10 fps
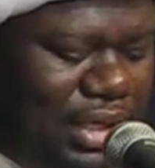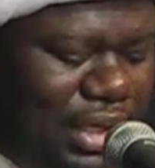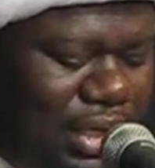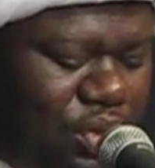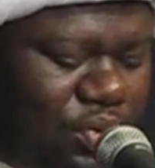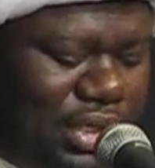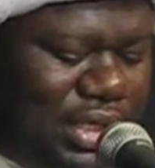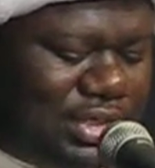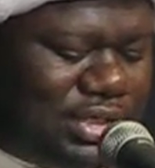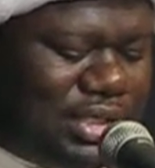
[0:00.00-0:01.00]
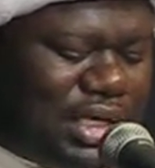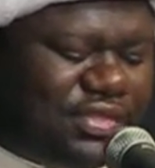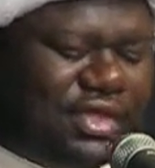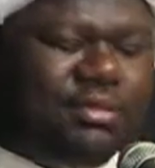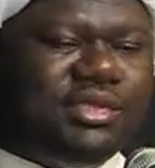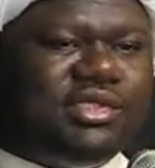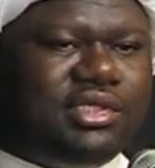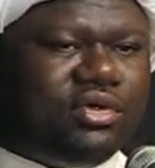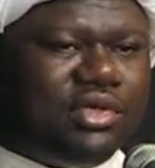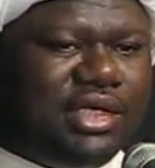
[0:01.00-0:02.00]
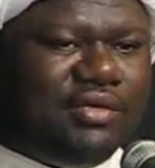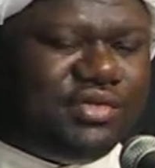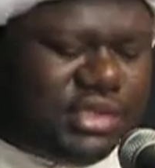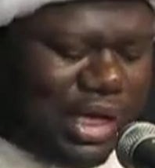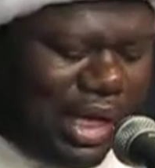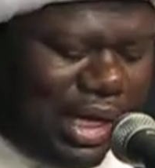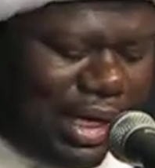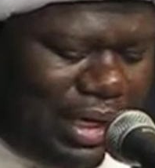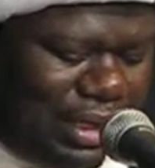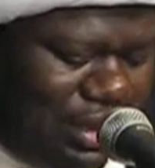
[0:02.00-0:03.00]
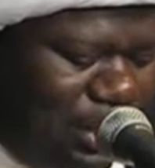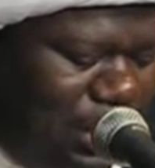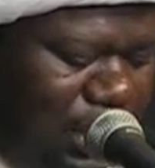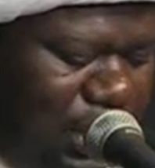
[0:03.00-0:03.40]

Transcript: He who needs nothing but still gives to I.